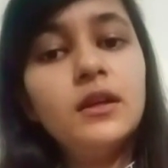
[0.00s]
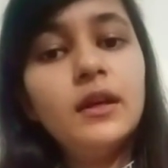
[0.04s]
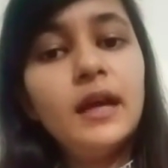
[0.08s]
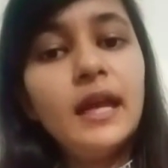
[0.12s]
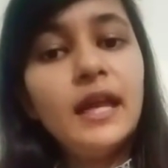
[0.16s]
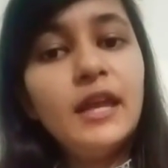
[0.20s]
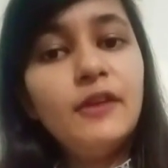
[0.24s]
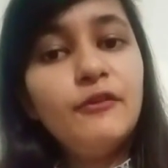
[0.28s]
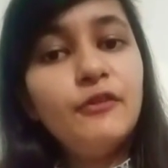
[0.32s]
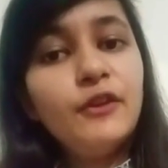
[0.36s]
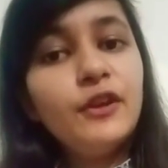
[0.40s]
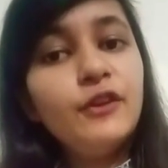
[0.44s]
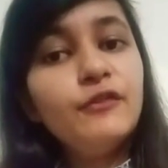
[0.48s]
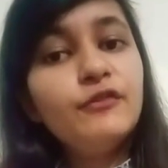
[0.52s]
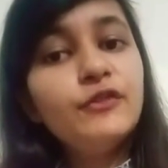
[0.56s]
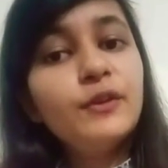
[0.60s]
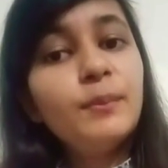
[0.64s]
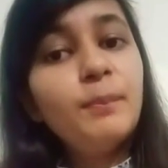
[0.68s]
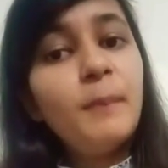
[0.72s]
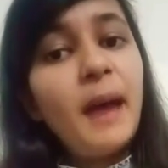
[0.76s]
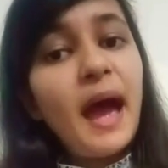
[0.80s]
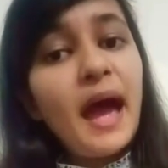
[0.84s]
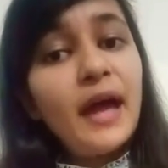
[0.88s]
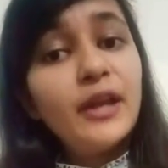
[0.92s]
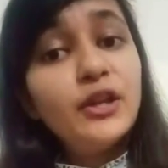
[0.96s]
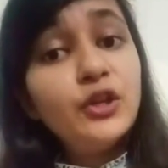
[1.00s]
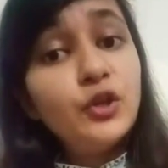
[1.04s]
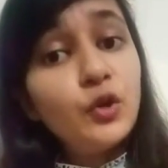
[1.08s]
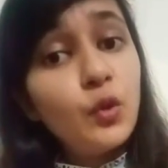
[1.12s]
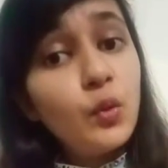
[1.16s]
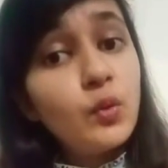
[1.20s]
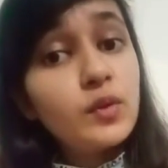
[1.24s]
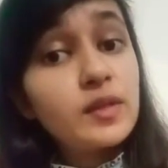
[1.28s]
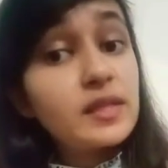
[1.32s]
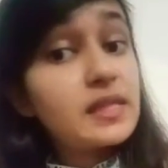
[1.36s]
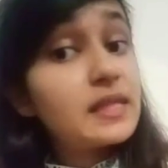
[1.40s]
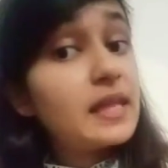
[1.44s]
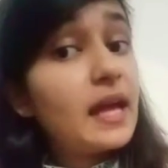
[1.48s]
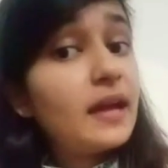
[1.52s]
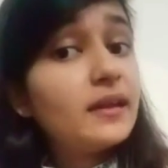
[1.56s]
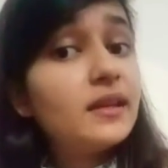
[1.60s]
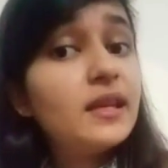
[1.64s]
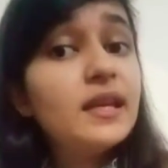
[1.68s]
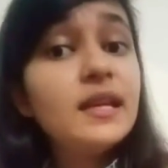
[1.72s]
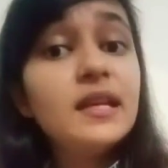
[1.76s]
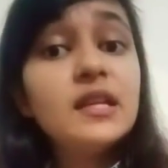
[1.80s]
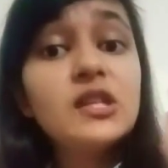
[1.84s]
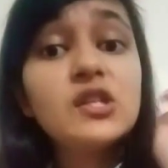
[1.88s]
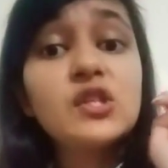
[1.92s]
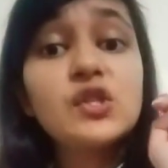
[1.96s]
even if the man knows that
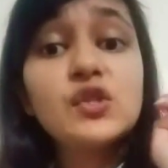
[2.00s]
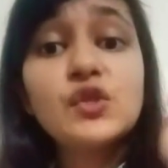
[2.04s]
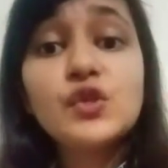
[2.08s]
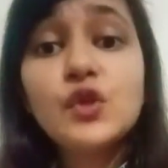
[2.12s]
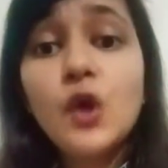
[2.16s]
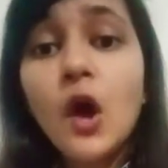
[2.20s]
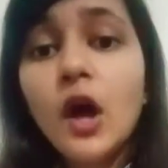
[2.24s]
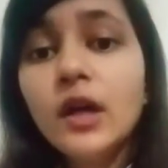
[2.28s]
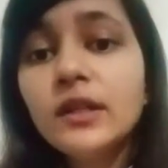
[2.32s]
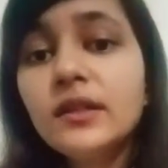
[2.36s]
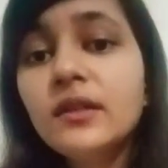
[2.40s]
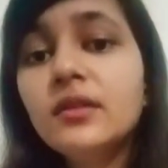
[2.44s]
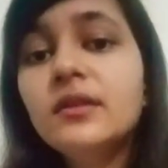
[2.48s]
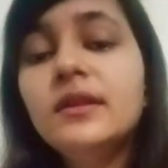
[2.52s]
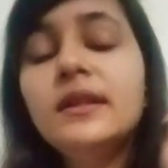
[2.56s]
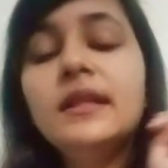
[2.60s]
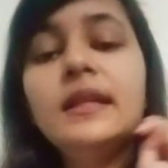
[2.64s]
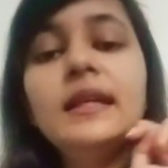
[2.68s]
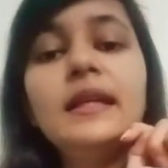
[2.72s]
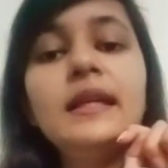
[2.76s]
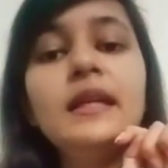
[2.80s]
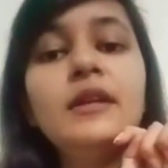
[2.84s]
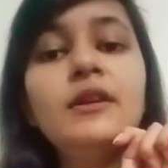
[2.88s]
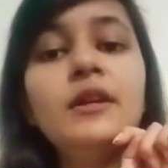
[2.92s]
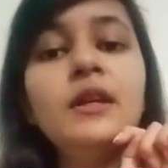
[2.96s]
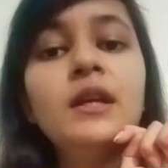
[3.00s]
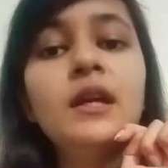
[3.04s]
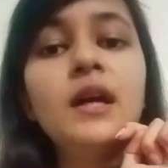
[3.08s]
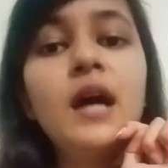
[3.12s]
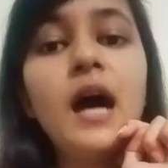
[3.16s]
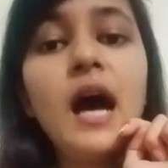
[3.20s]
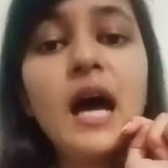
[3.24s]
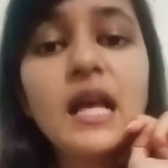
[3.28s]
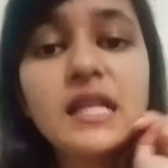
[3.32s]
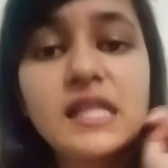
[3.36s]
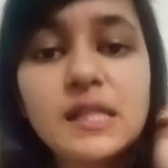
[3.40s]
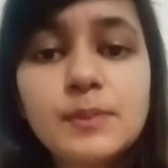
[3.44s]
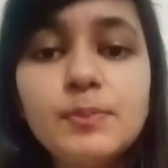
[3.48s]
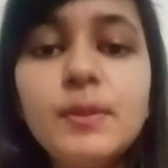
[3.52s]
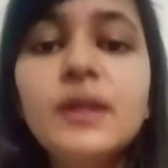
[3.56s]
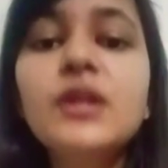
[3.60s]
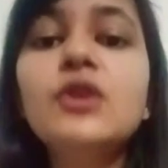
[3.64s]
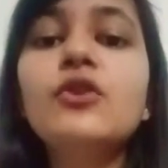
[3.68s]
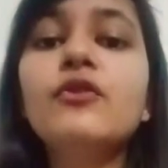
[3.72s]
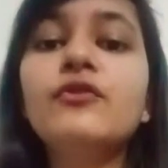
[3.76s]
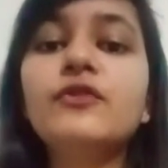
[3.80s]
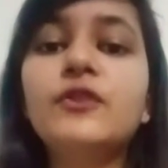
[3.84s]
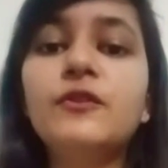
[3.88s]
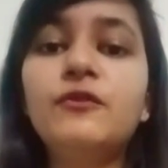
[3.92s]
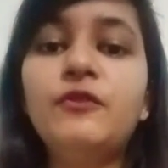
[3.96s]
he is not the husband
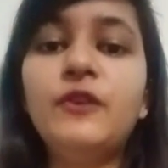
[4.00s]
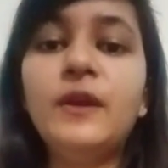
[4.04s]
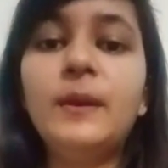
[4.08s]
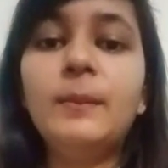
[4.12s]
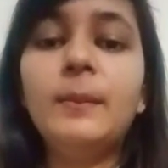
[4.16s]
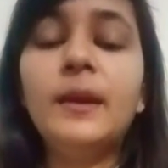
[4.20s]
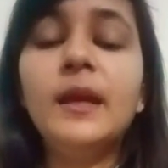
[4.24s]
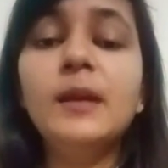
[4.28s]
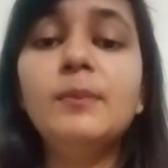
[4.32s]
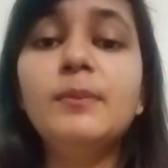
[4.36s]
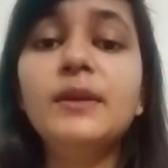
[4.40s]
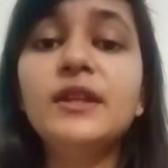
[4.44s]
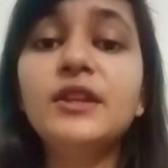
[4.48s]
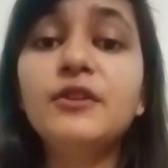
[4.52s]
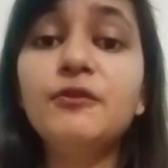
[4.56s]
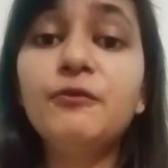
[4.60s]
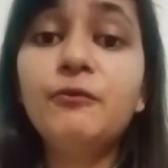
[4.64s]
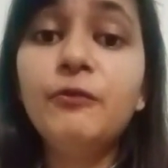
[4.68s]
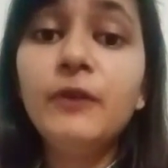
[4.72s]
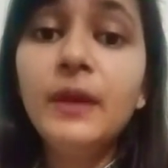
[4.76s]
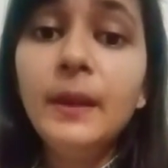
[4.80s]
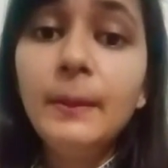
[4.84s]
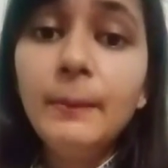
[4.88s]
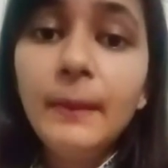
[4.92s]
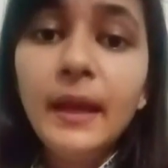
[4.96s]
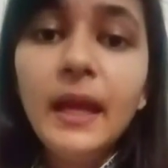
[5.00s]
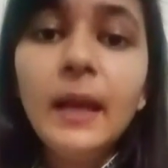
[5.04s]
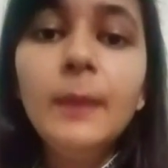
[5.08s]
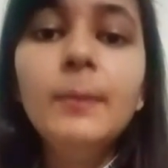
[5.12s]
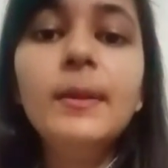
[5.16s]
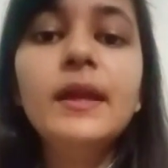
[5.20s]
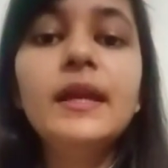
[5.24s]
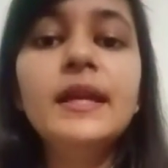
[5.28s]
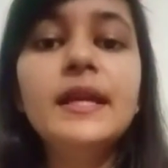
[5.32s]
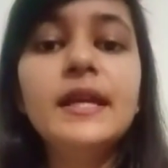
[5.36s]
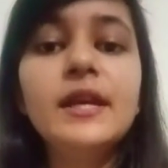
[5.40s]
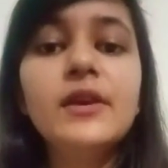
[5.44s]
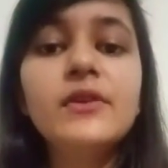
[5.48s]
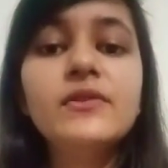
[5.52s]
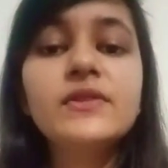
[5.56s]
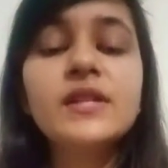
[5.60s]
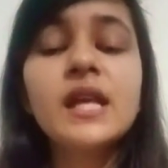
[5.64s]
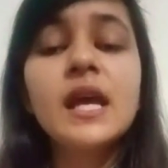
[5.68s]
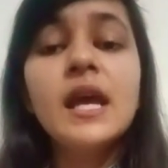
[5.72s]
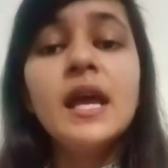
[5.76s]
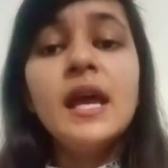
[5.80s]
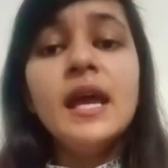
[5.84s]
of the female, but the female believes